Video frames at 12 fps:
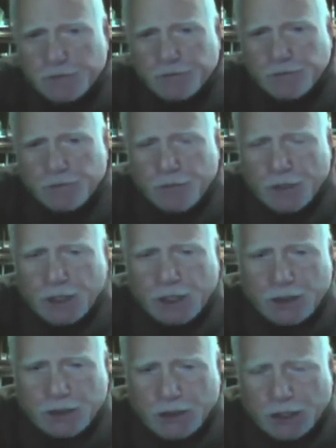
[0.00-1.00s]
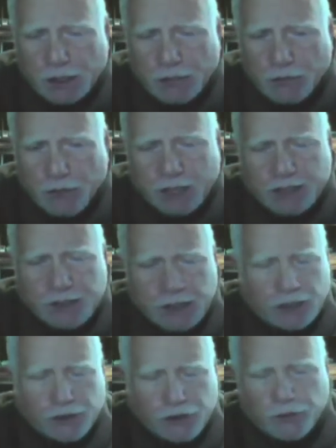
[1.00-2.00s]
He writes, he
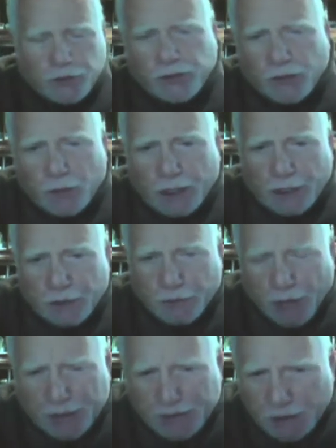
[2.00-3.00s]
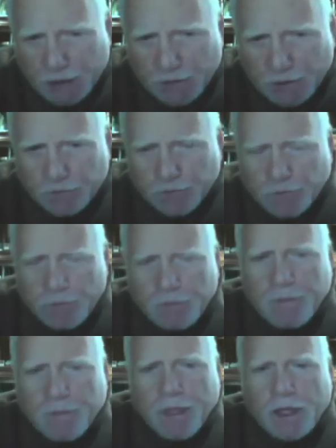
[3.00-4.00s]
shoots it when he writes it,
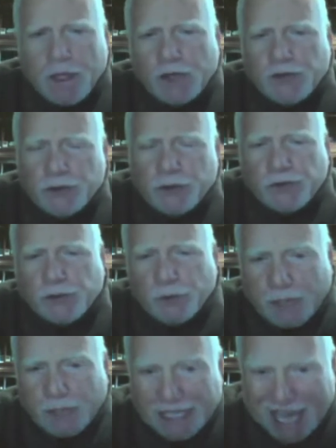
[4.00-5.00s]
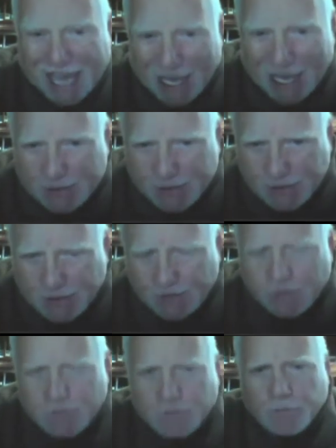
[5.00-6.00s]
he shoots it when he casts it,
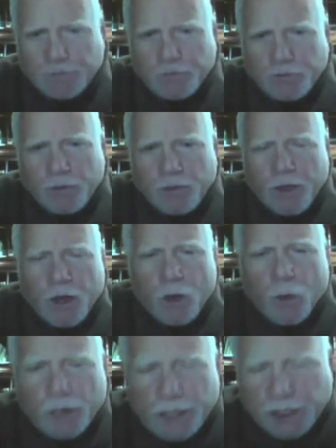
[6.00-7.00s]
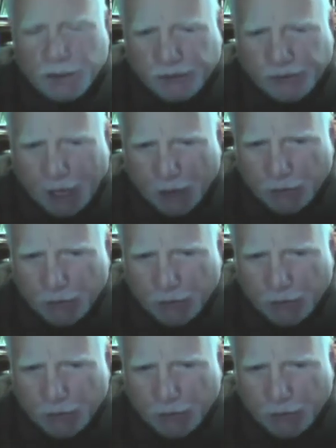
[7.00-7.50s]
when he scouts